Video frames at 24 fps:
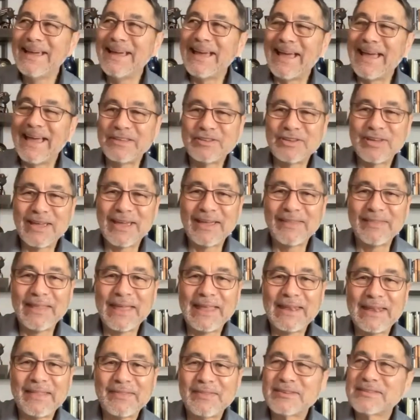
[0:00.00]
and
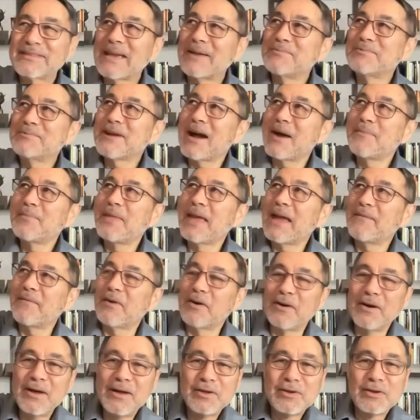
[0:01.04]
then at the same time they have
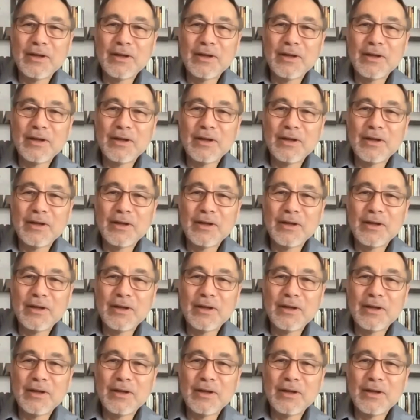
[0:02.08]
a